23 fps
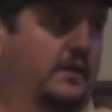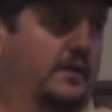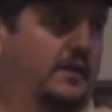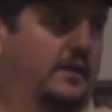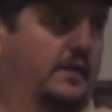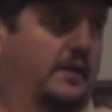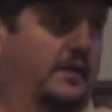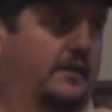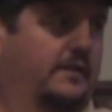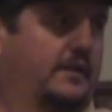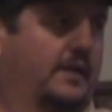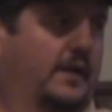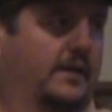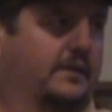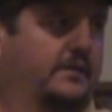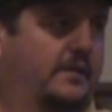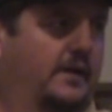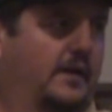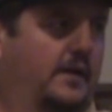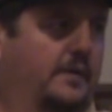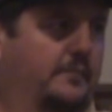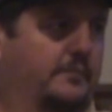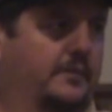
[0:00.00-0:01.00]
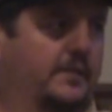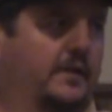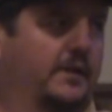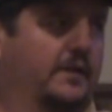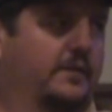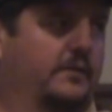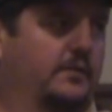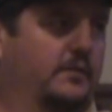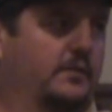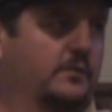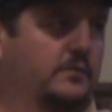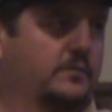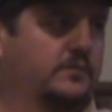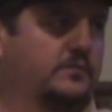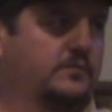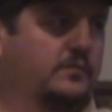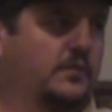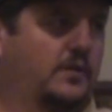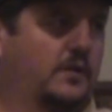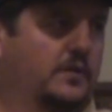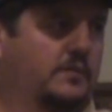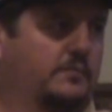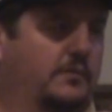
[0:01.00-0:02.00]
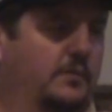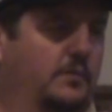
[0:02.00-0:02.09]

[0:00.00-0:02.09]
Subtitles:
and at that time they knew it was rock.